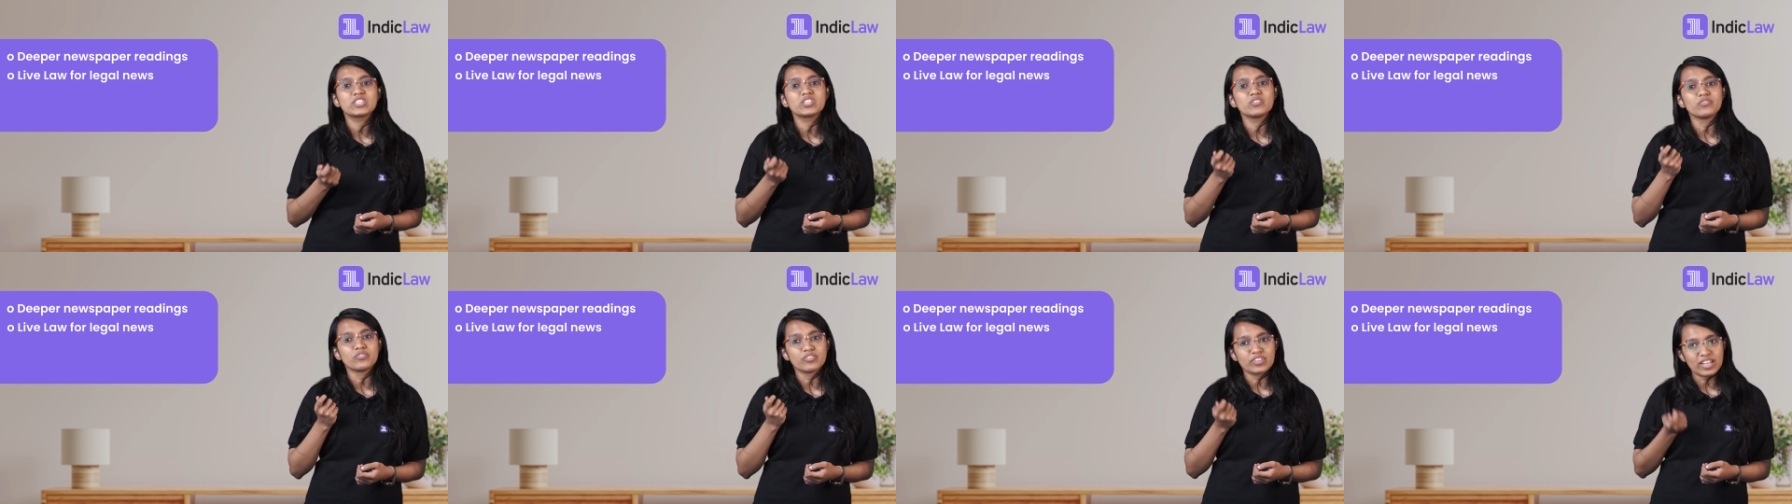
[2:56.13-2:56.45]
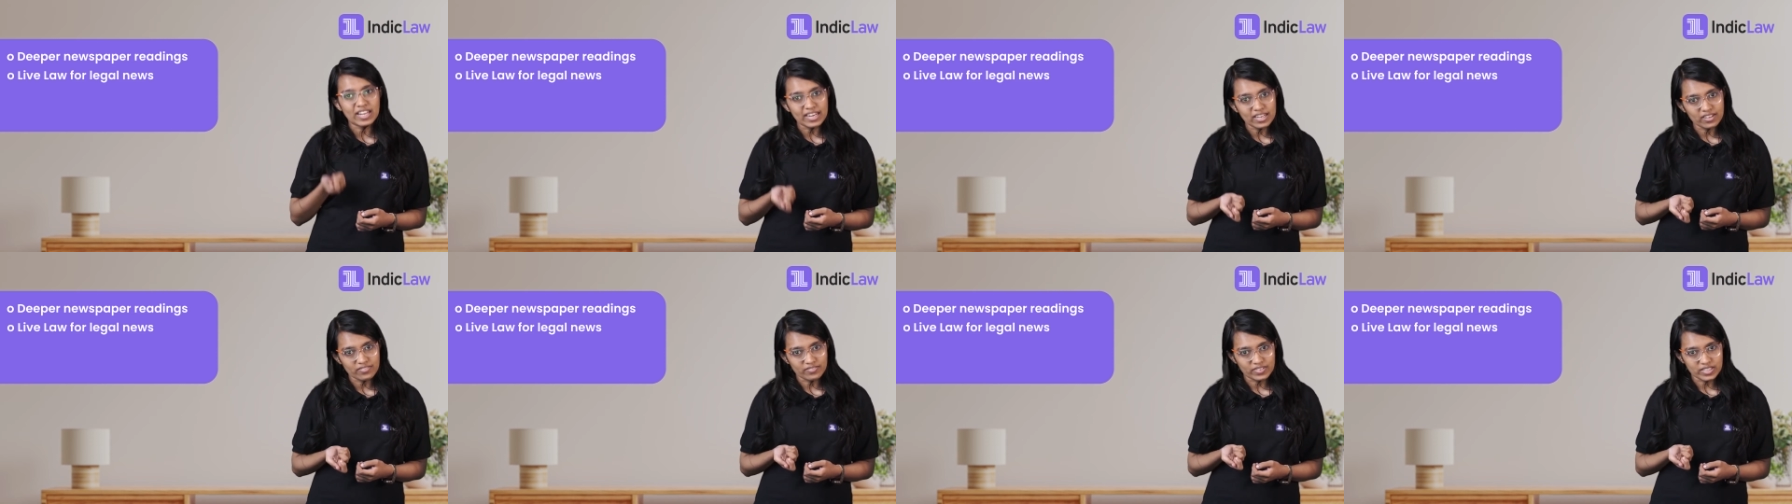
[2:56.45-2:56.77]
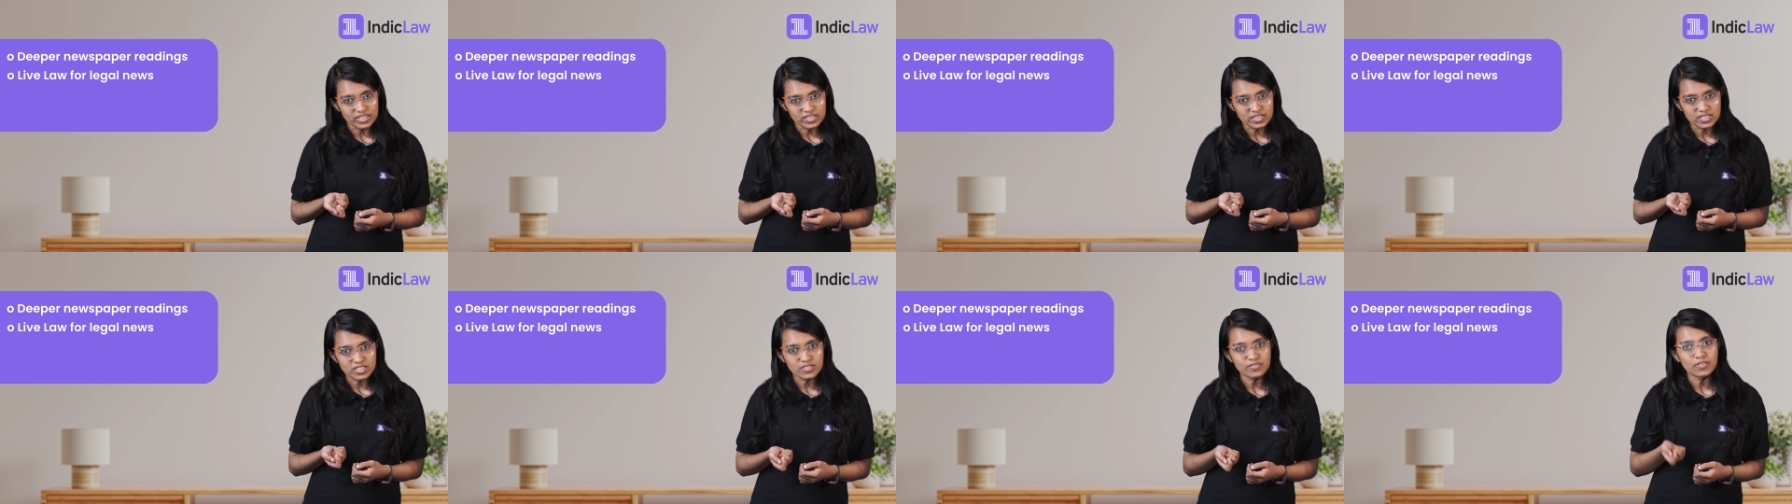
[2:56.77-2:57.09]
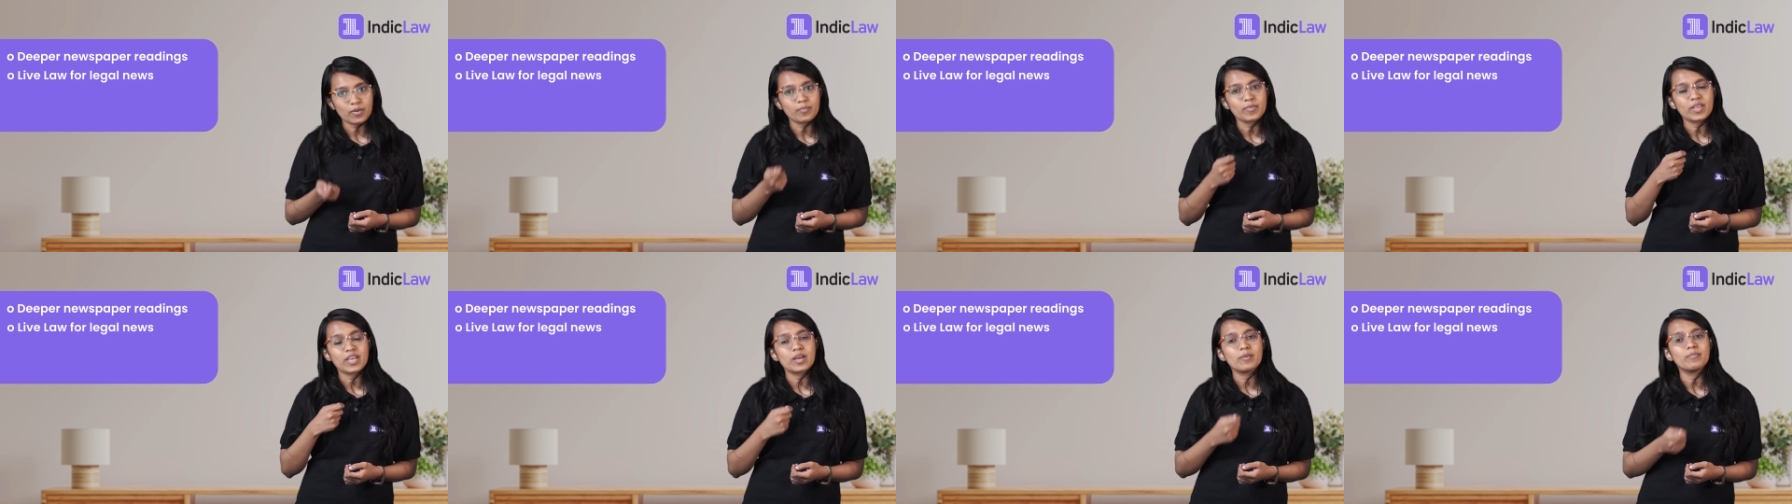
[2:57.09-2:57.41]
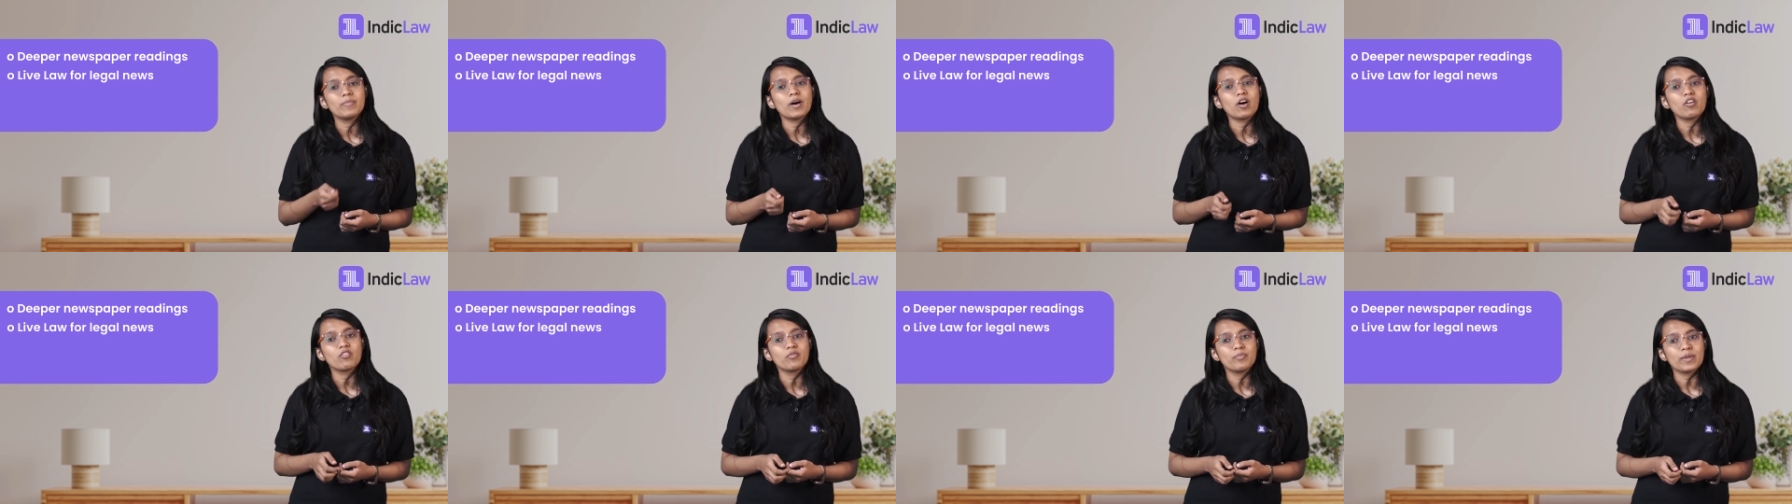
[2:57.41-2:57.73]
of relevance from the
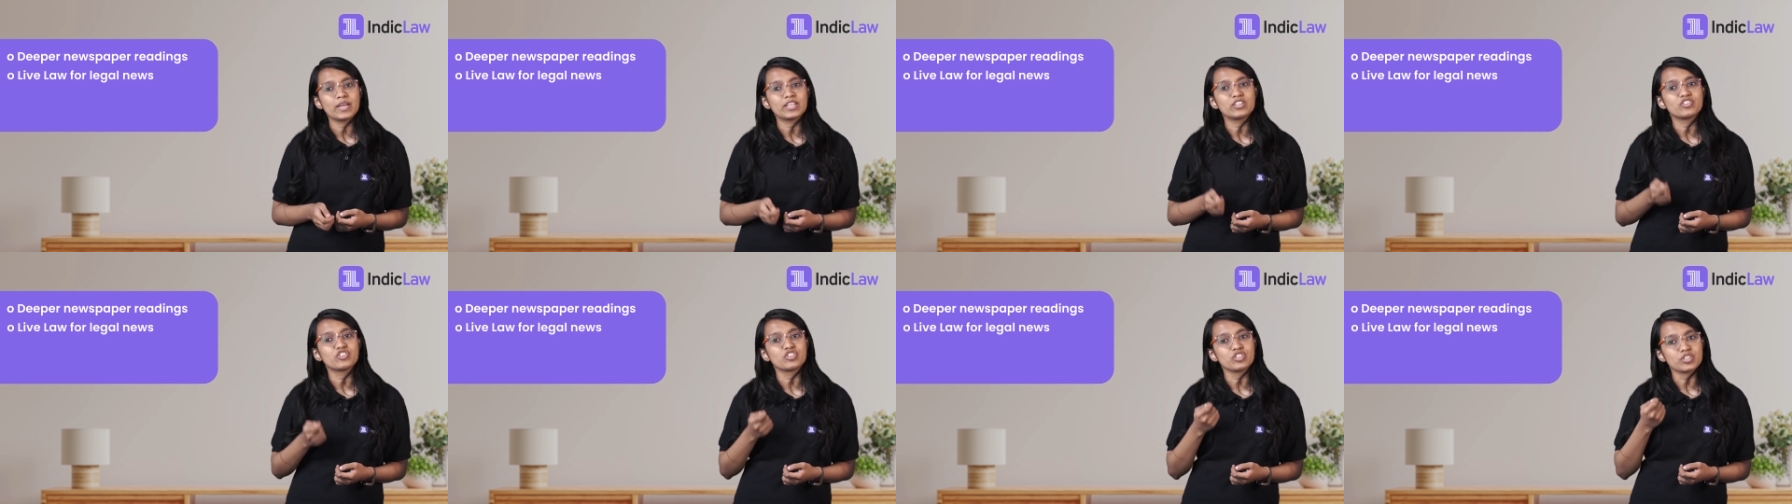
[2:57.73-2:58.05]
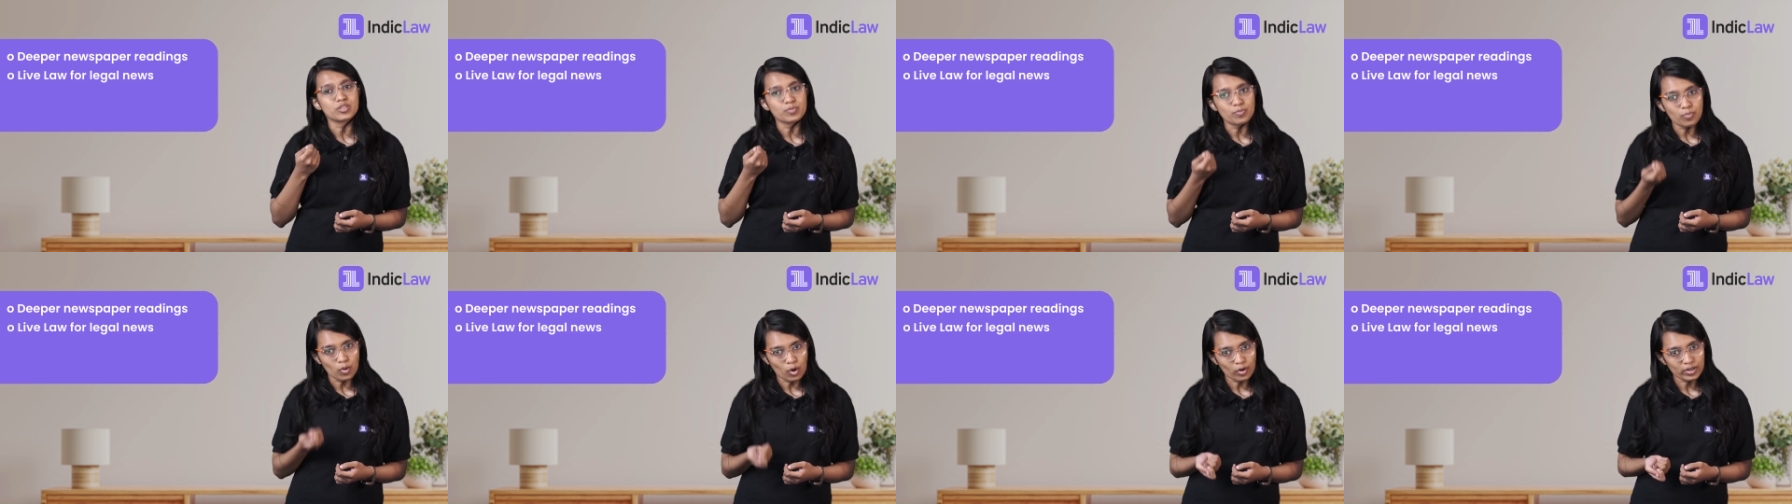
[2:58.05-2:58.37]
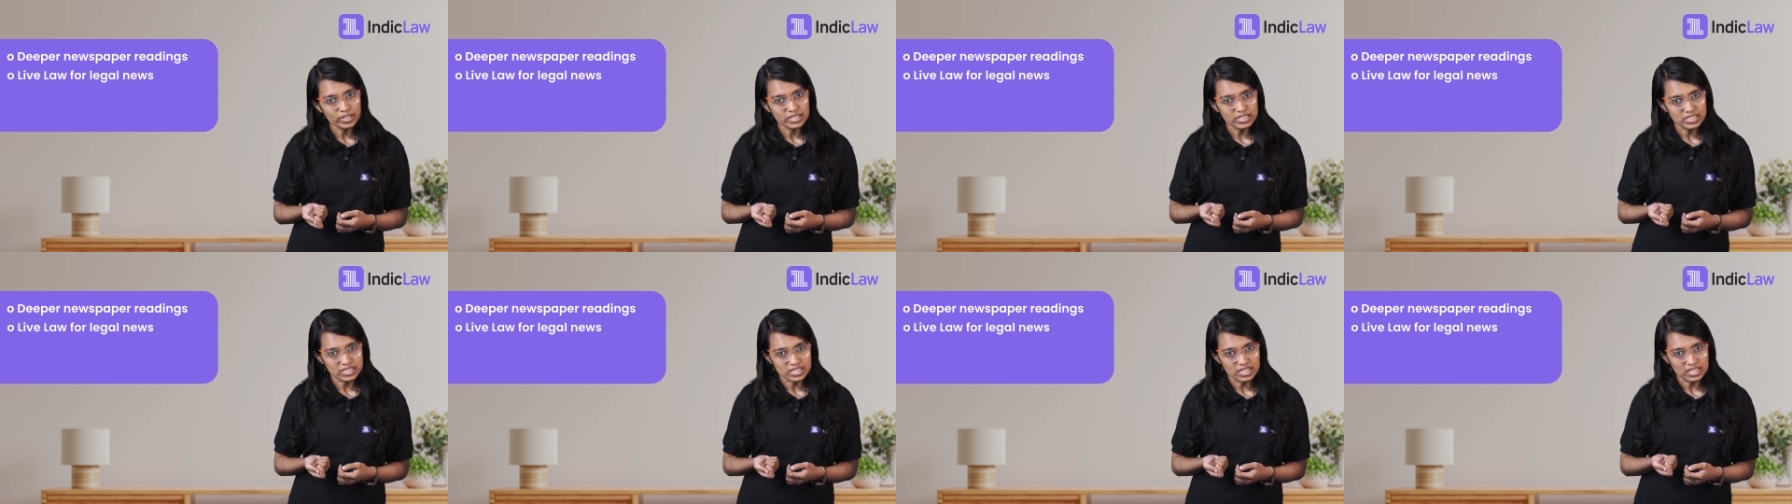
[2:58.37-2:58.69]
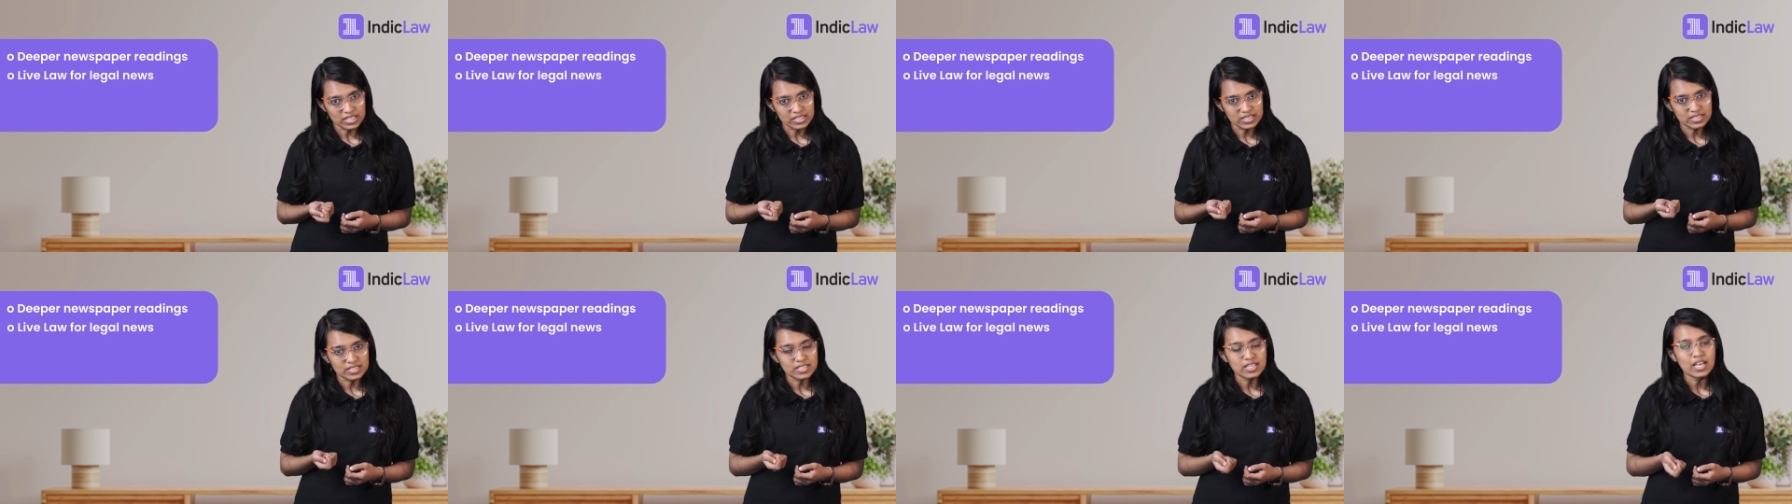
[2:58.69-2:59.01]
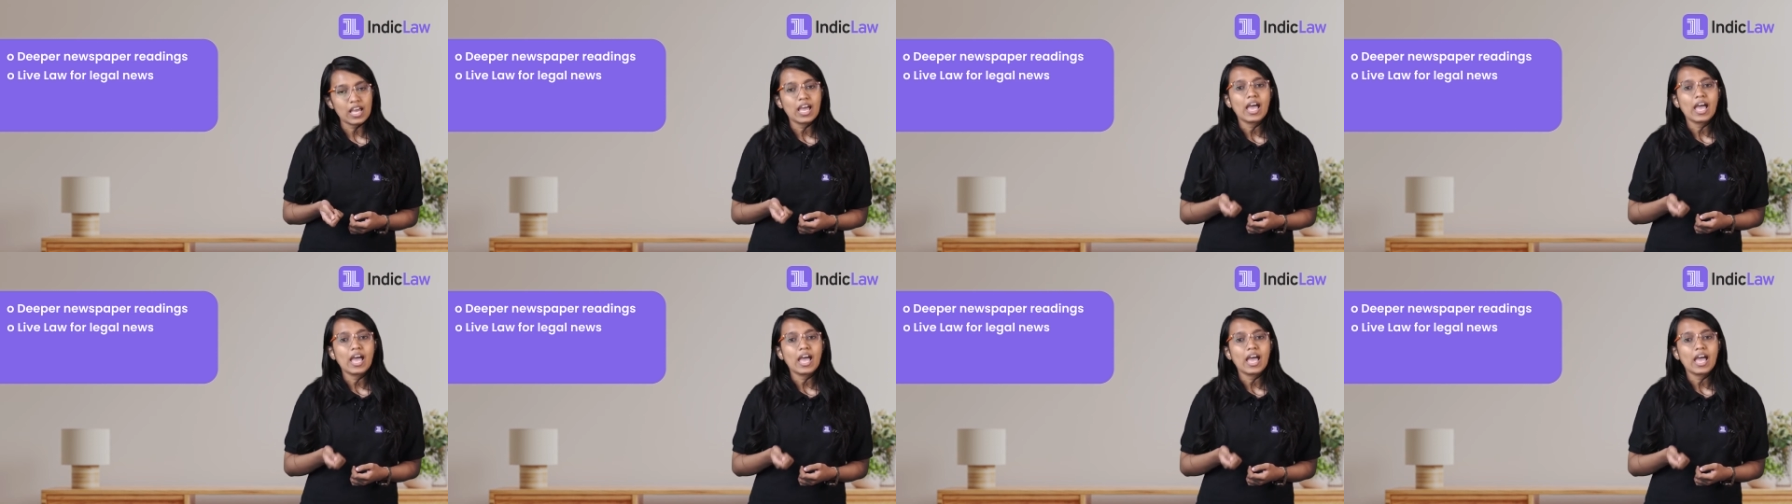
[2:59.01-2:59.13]
above mentioned pointers